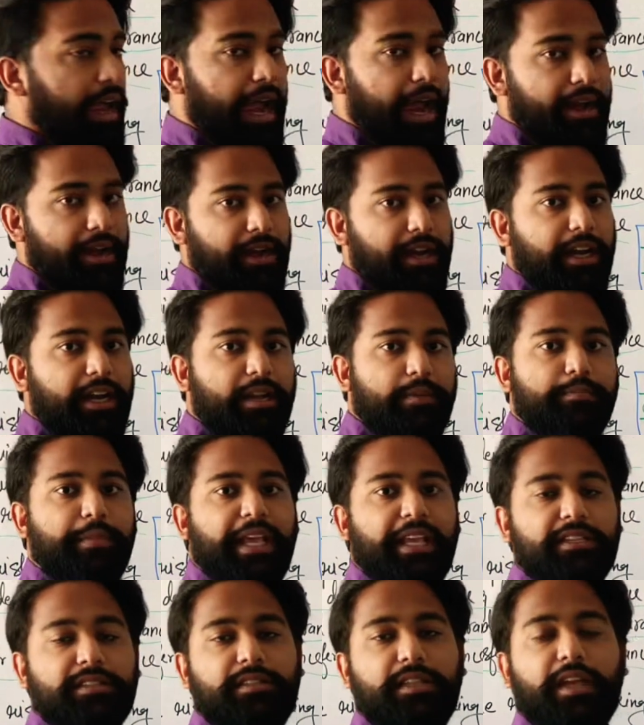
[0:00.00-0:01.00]
and it
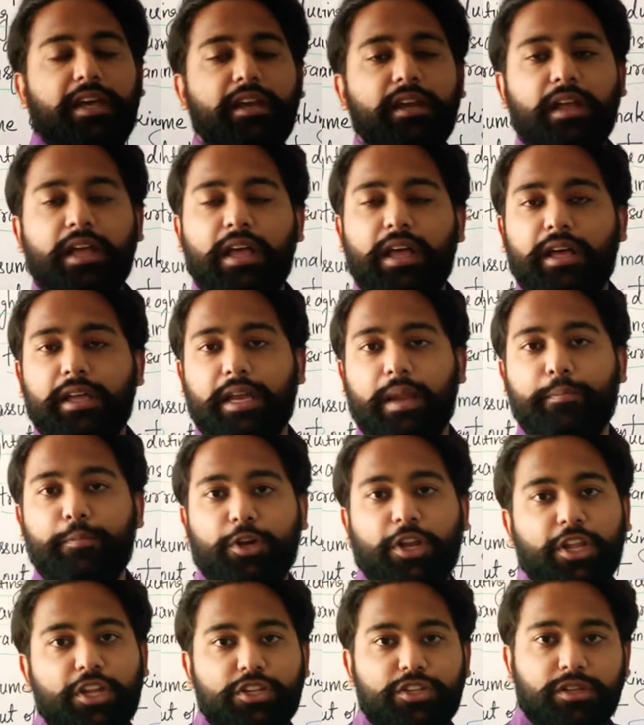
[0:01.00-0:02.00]
makes their
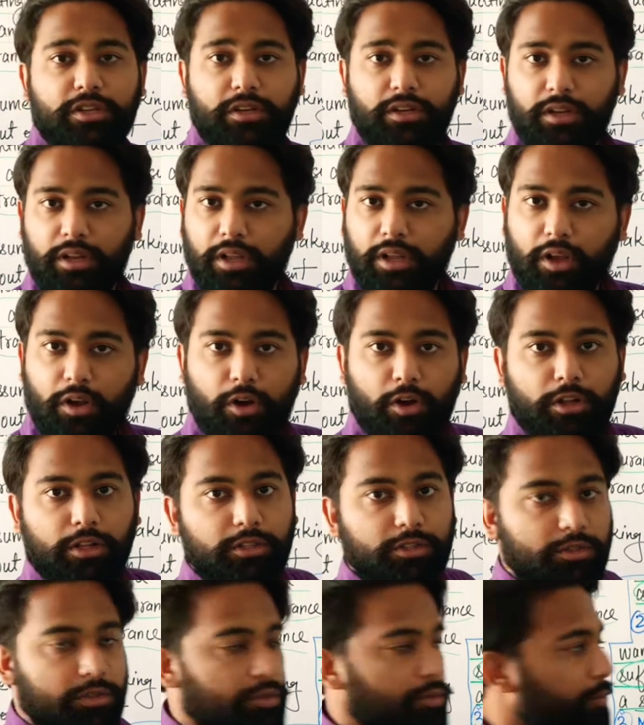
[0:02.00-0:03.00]
reputation
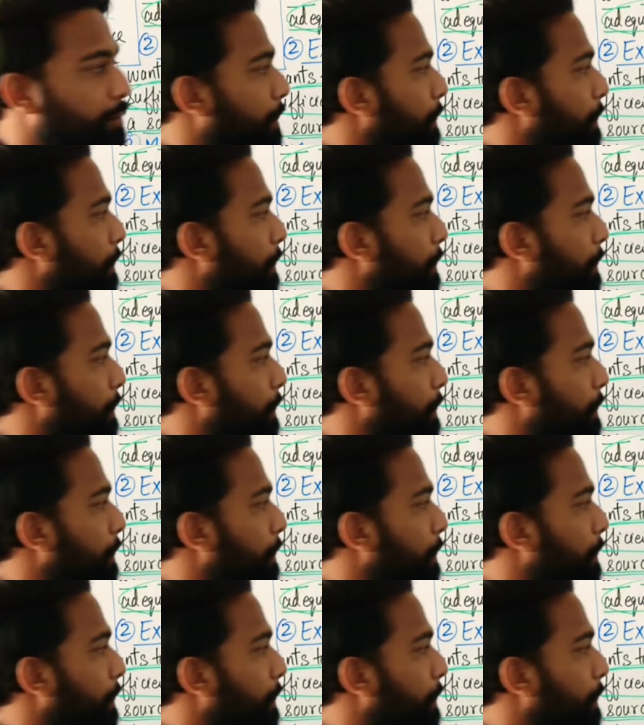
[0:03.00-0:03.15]
also.